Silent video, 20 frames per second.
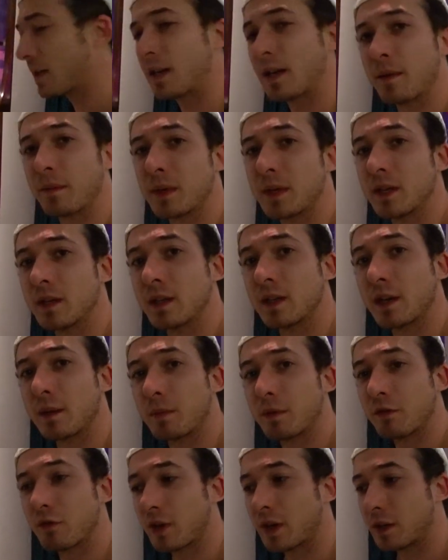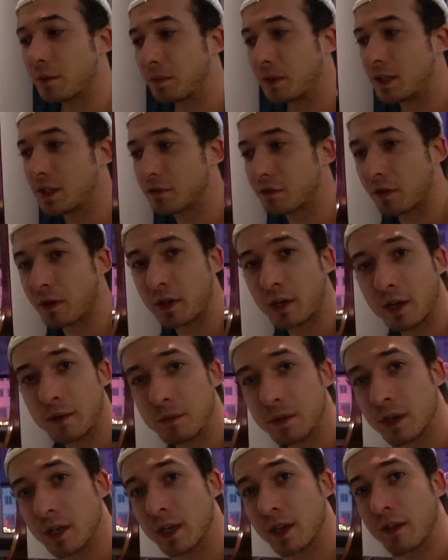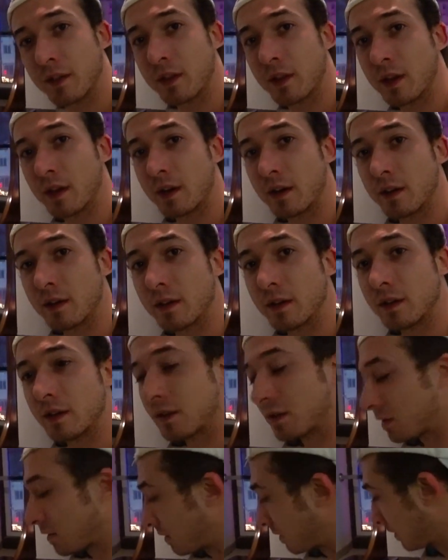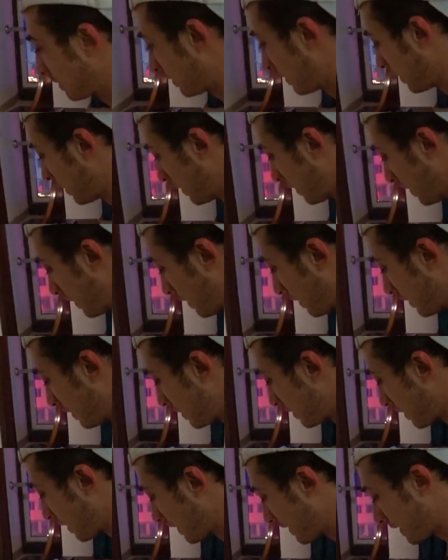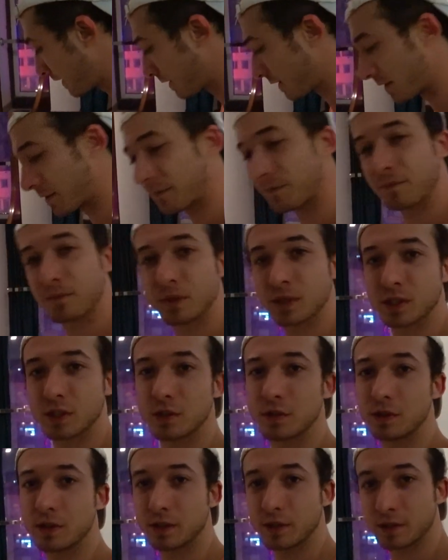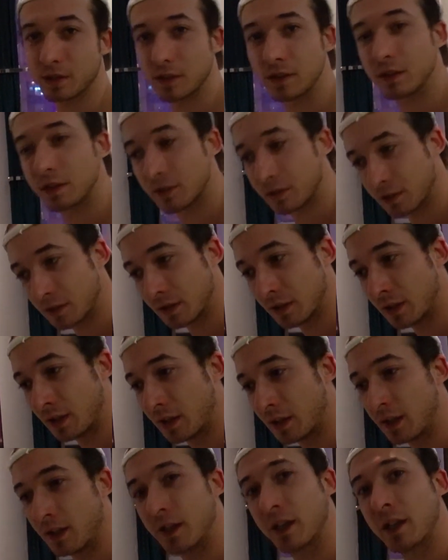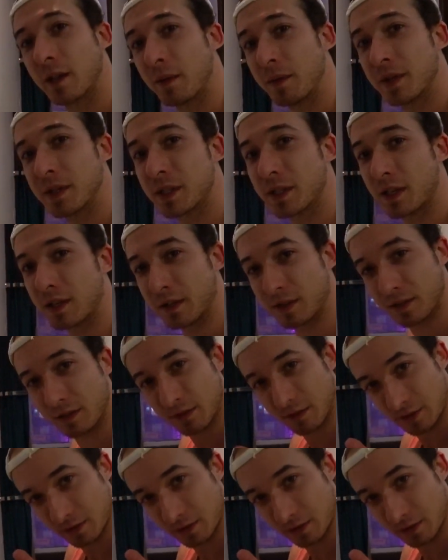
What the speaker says: let me find a place for the camera and then start eating. So give me a second.